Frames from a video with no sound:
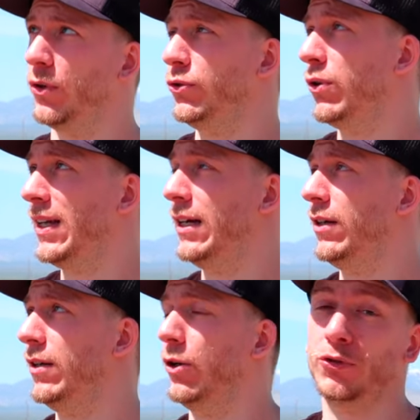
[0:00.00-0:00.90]
on, your,
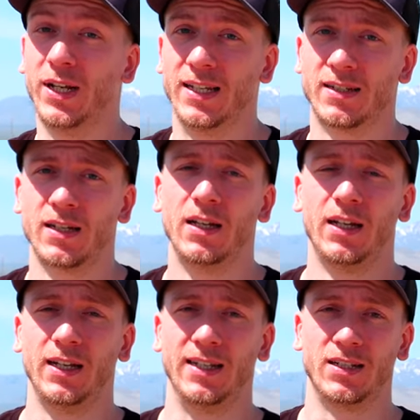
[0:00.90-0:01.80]
uh, on your lens
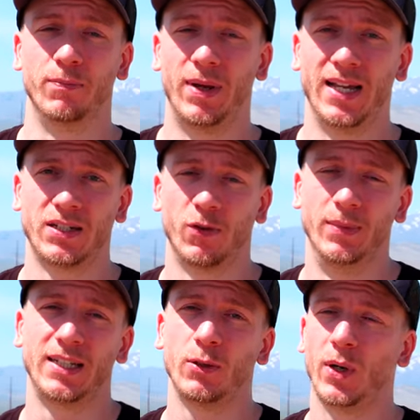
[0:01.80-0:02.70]
is the best for
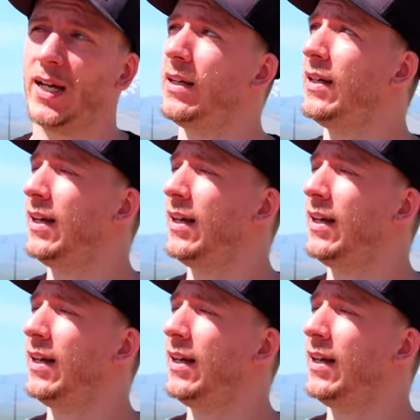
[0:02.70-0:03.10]
Milky Way.